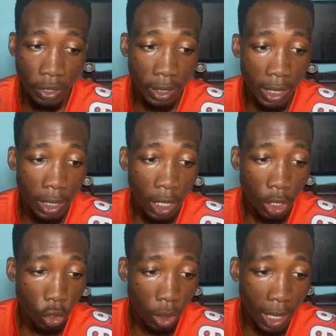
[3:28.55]
Then
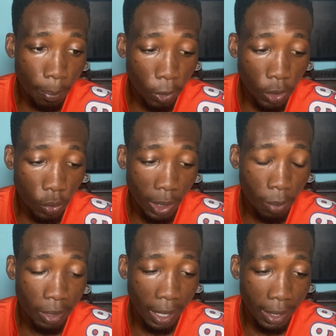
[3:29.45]
the total point will now be
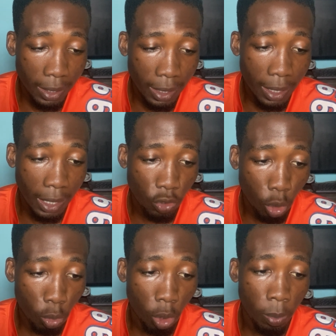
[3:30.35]
calculated and
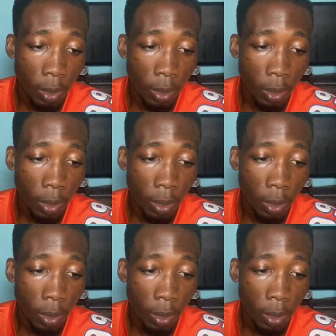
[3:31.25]
summed up,